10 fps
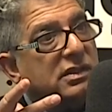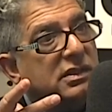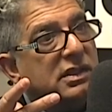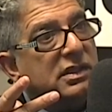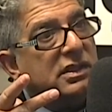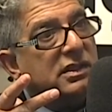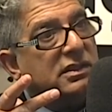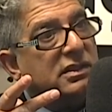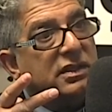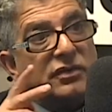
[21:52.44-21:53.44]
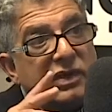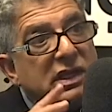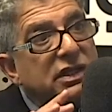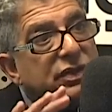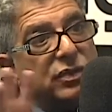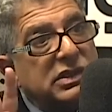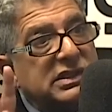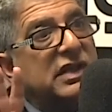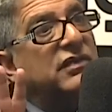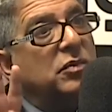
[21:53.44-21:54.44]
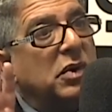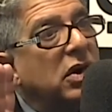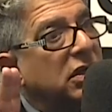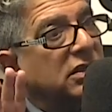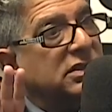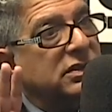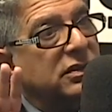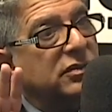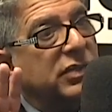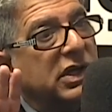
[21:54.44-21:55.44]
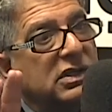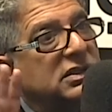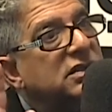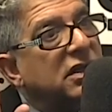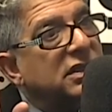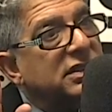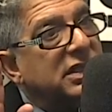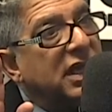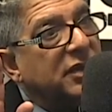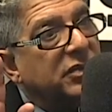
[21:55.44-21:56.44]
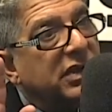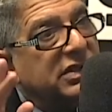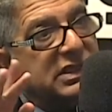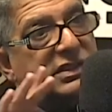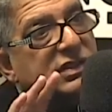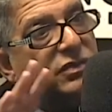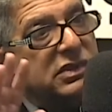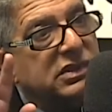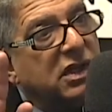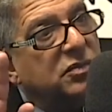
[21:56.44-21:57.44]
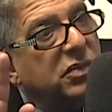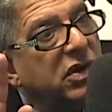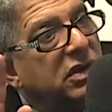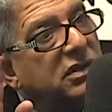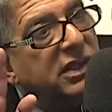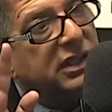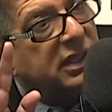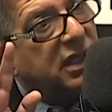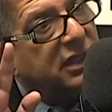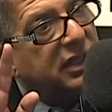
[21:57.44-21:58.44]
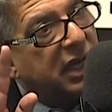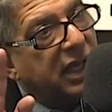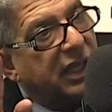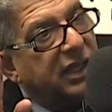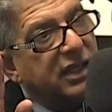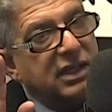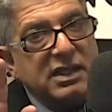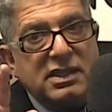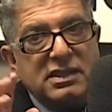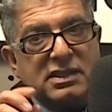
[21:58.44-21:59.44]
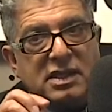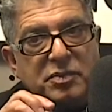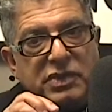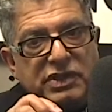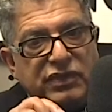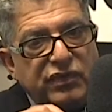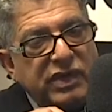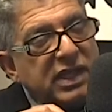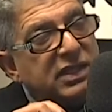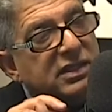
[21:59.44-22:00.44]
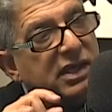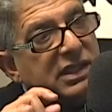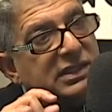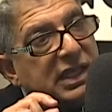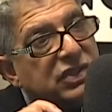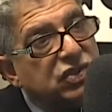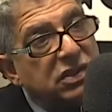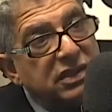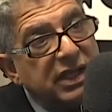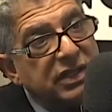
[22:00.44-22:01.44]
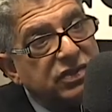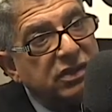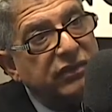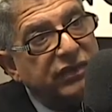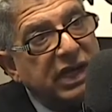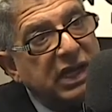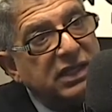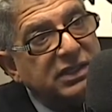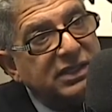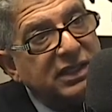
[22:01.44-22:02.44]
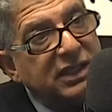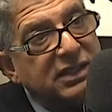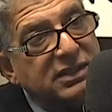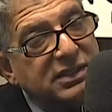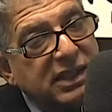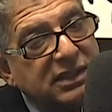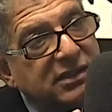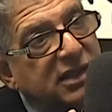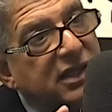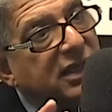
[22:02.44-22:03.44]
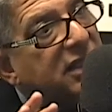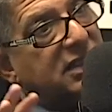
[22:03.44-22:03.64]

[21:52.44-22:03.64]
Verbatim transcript: the the real you was never born so because it's not in time since it was not born it can't die number 3 the essential nature of reality is that it